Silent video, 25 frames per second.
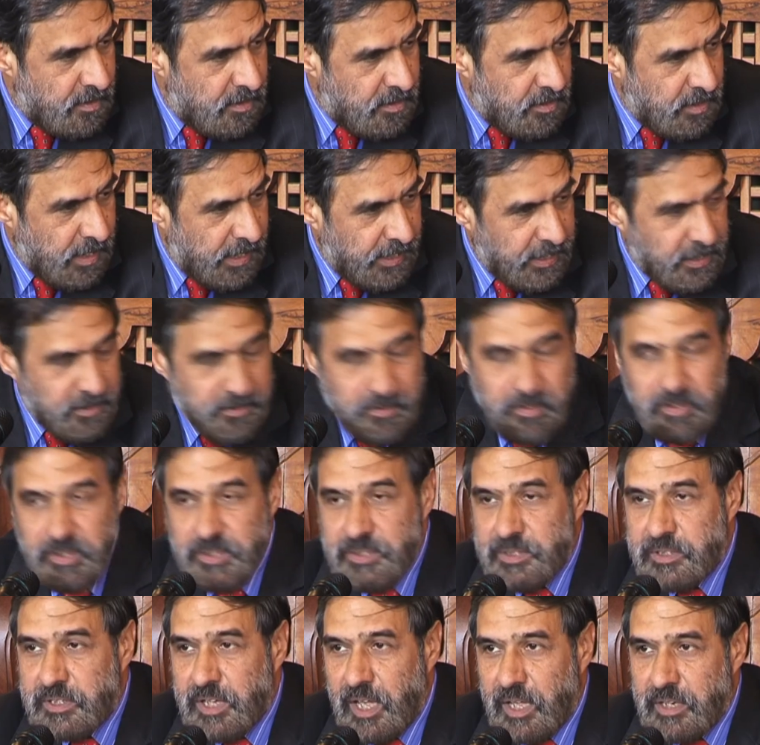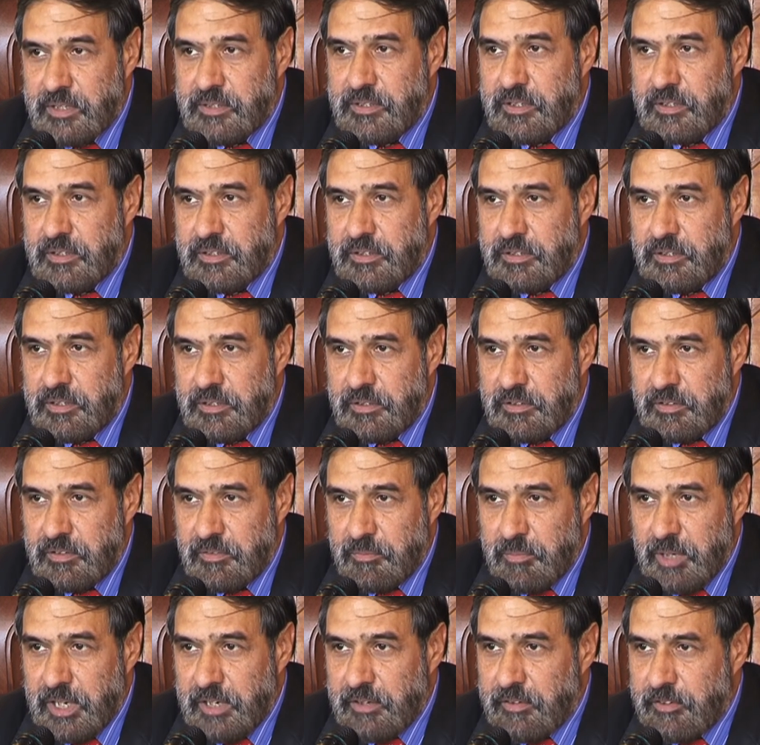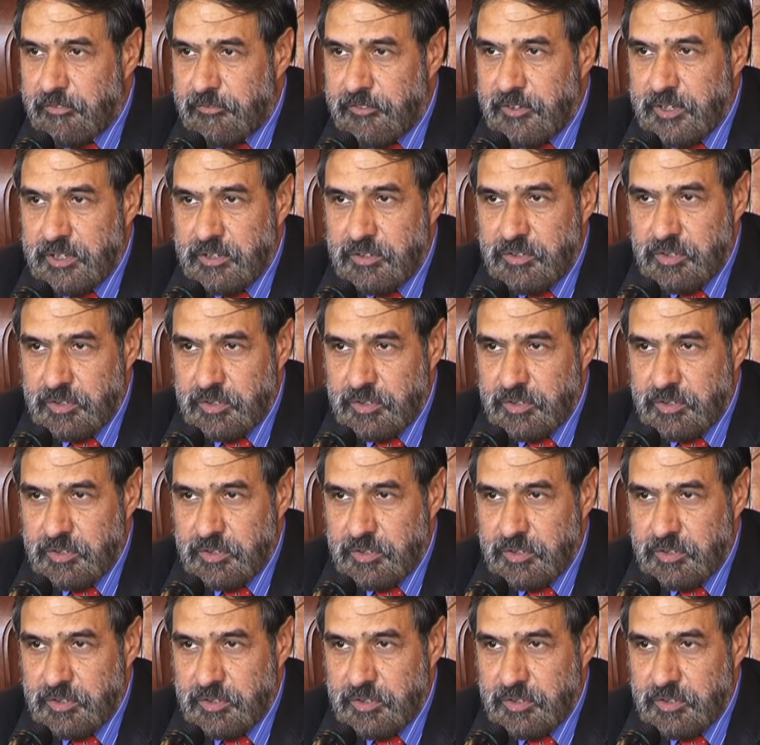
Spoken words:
Directors started by referring